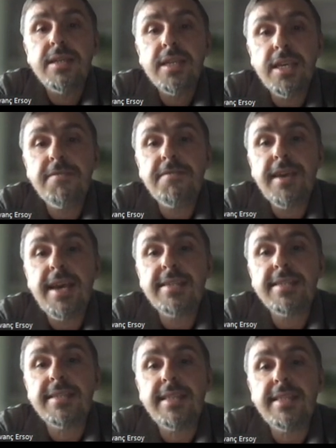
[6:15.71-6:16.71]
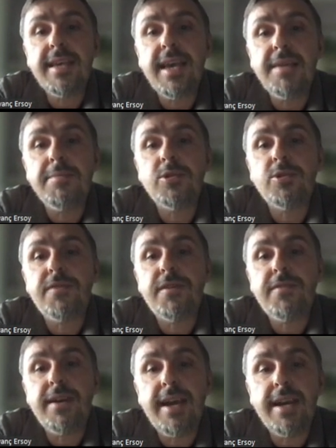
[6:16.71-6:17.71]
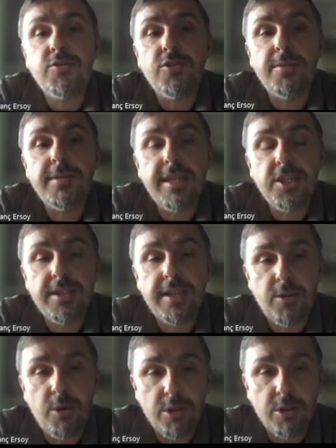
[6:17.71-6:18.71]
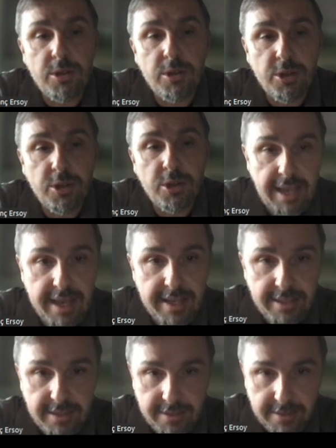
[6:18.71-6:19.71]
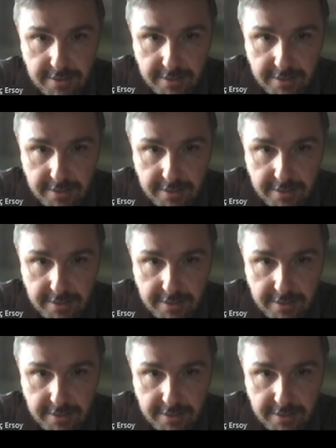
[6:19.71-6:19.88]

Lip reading: If x is an element of a finite group such that order of x is n,